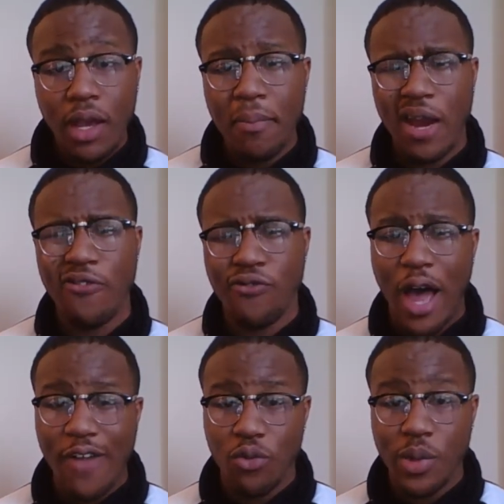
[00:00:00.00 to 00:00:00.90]
about a
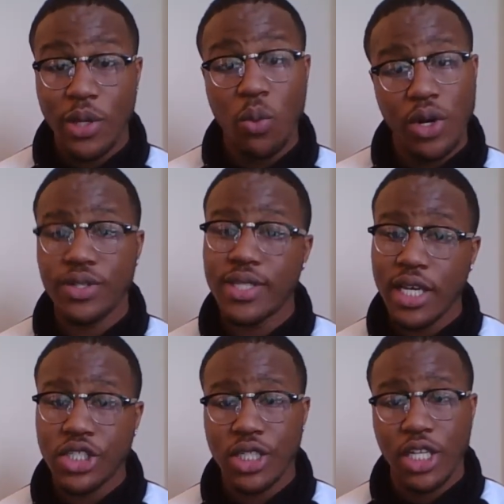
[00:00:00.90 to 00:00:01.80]
5-week winter
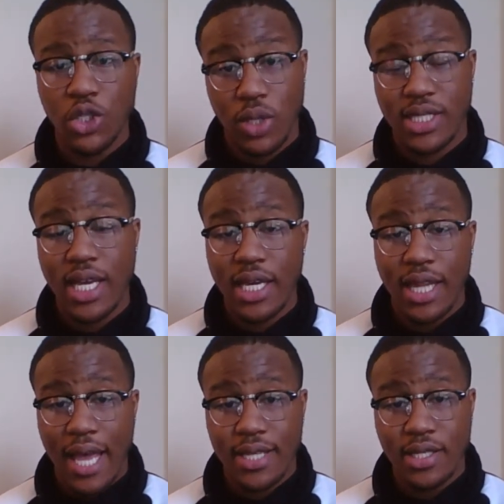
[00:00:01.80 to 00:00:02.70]
session that you can take
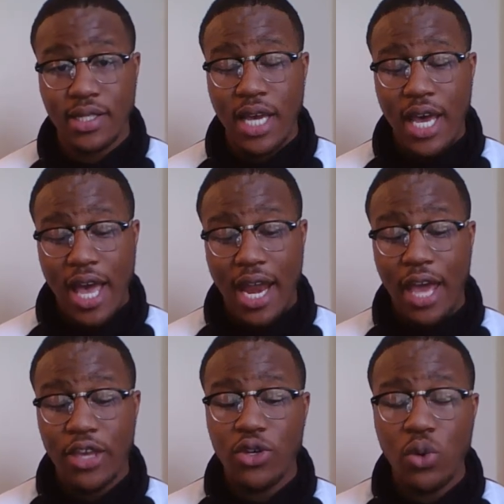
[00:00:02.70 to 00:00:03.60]
classes, and
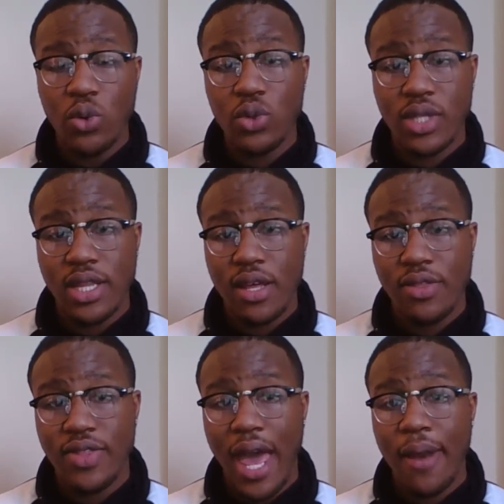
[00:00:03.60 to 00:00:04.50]
I used
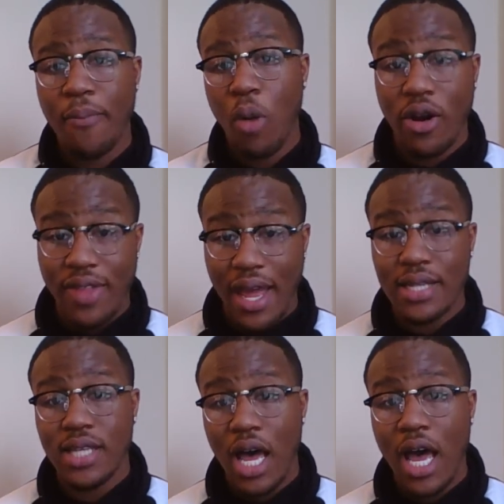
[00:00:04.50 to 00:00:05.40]
that part of
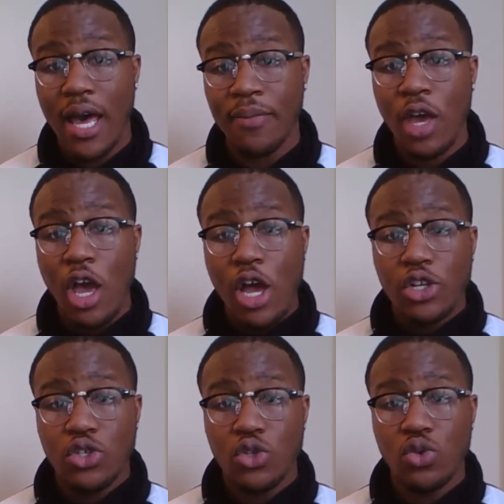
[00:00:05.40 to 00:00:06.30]
that time
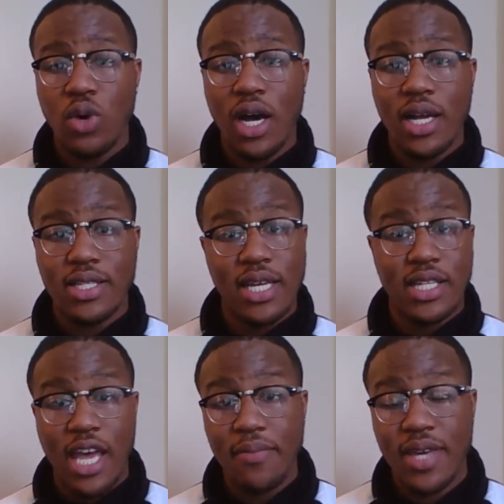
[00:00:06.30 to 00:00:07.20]
to take
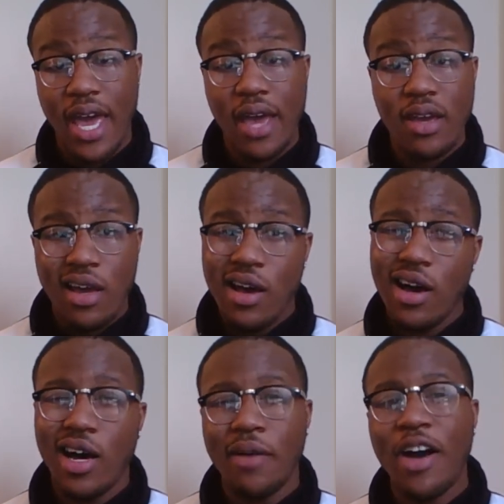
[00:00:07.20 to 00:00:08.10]
the MCAT.
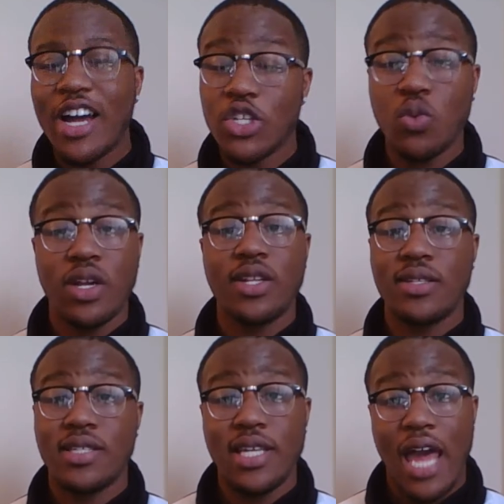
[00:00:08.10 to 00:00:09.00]
I just wanted to
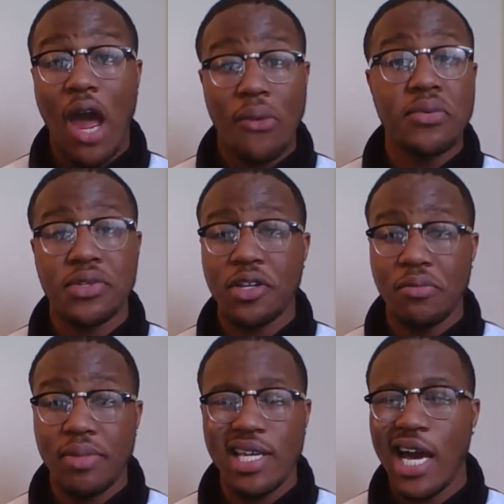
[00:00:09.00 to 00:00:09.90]
see how it was going
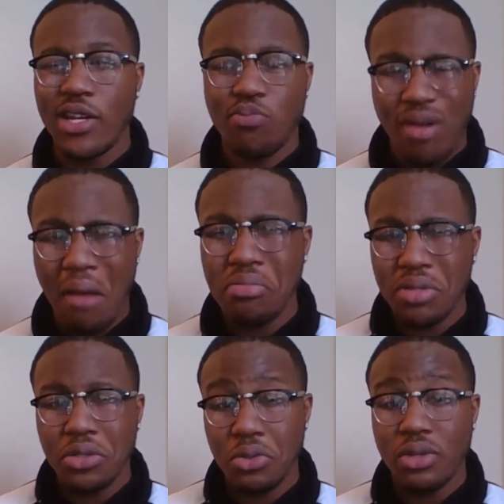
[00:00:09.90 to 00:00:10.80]
to be. I
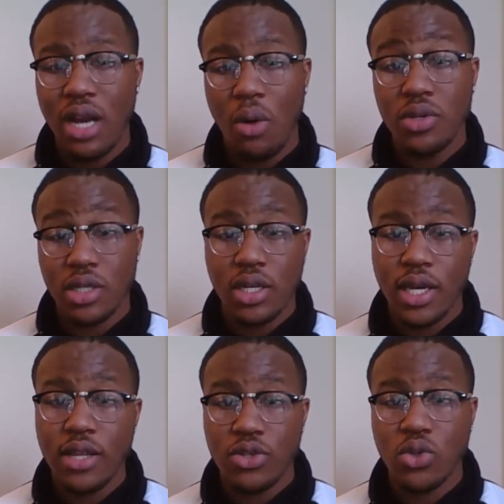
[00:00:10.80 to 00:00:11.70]
probably knew that I wasn't going
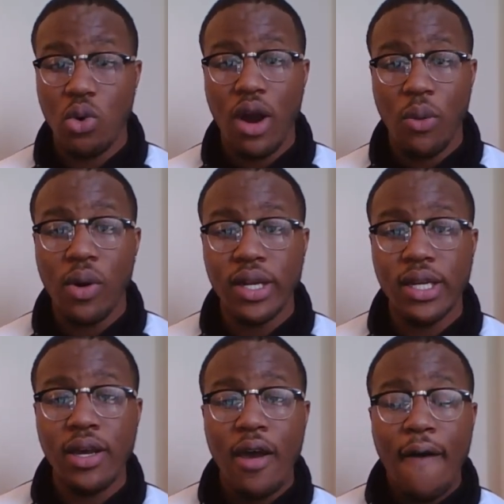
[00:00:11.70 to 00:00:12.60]
to get the score I
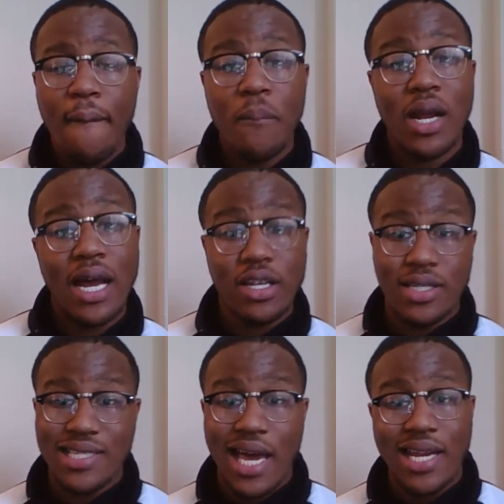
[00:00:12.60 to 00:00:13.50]
wanted, but I
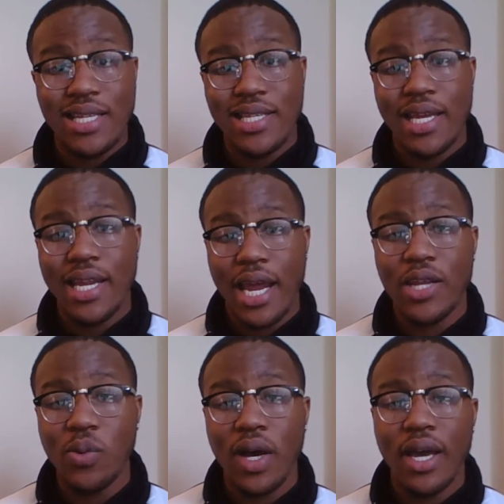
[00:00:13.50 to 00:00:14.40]
decided to take it
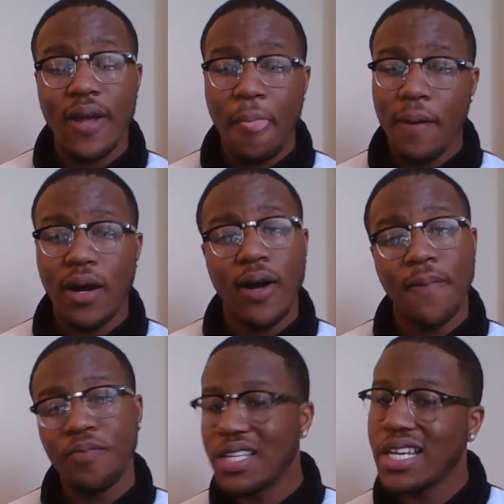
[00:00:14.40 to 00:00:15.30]
anyway.
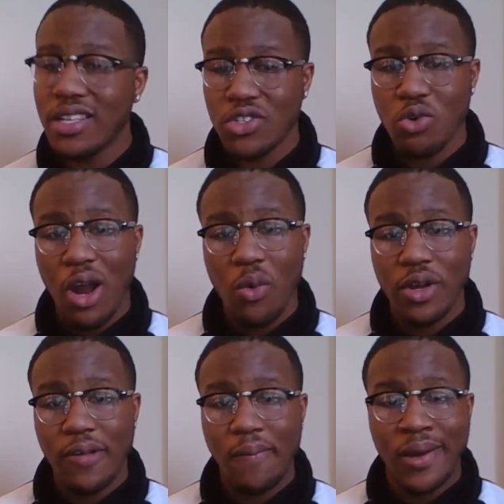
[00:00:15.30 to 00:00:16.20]
Didn't get the score I
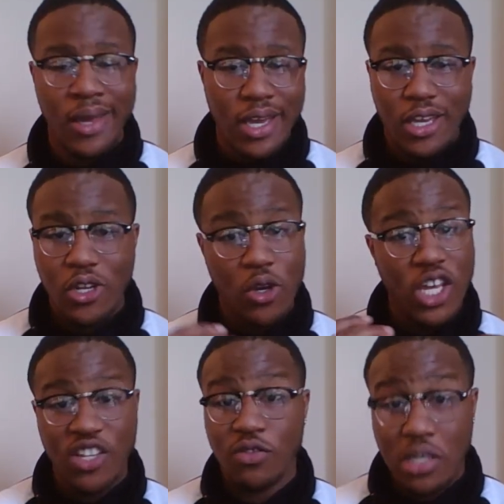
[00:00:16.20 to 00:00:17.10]
wanted, but
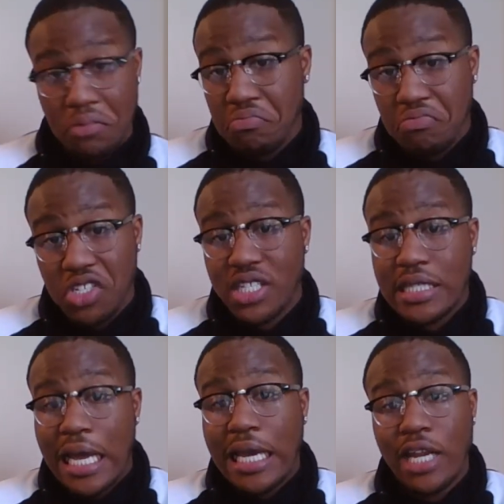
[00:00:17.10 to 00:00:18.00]
it
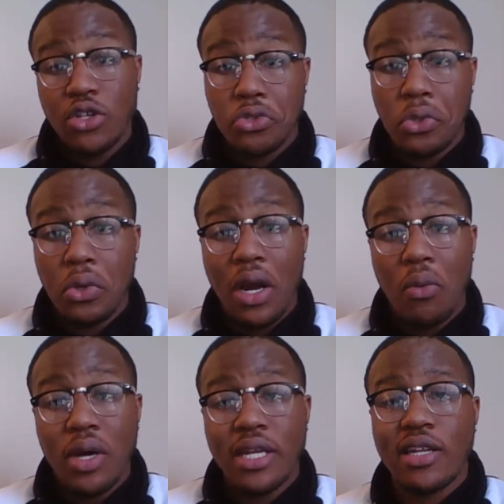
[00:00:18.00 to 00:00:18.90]
just not getting the score I
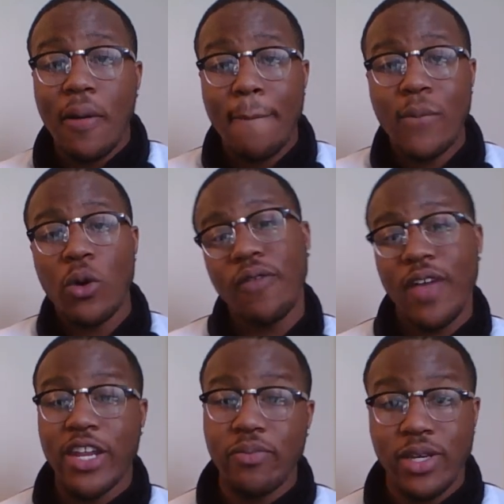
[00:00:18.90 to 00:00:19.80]
wanted
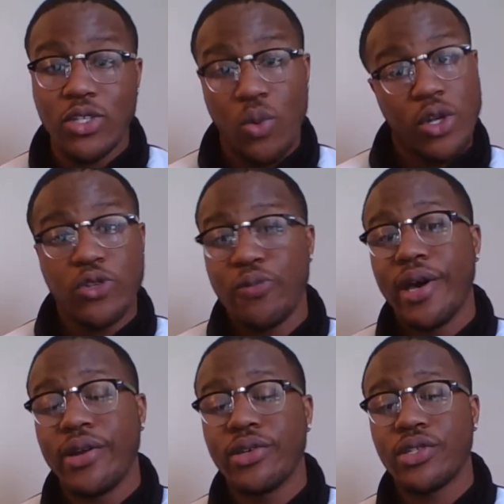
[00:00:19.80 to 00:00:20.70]
motivated me to want to do
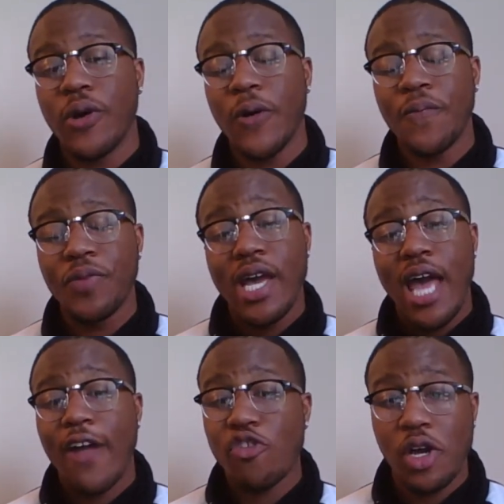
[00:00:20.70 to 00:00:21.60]
better. So
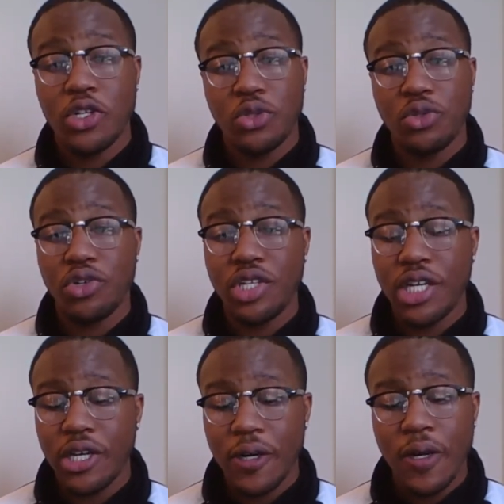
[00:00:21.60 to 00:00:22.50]
after my junior
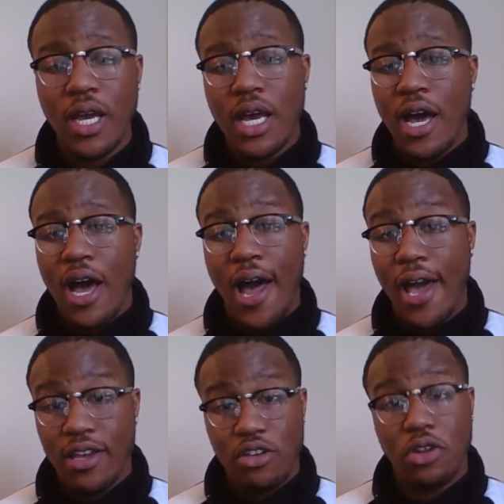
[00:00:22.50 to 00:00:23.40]
year,
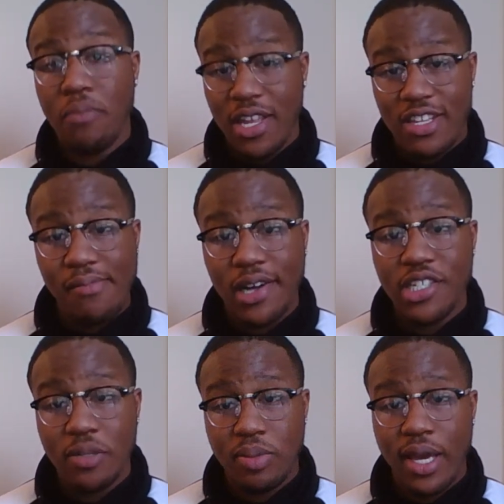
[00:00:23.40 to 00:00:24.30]
I maintained my
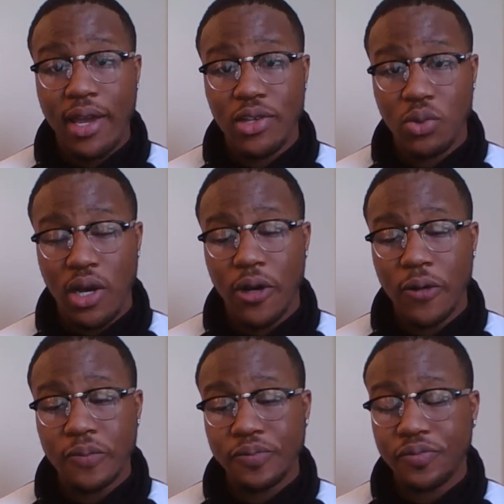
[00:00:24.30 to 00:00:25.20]
GPA as
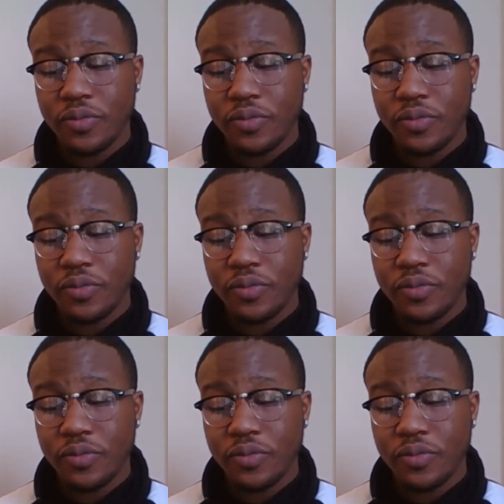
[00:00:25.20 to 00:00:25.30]
well.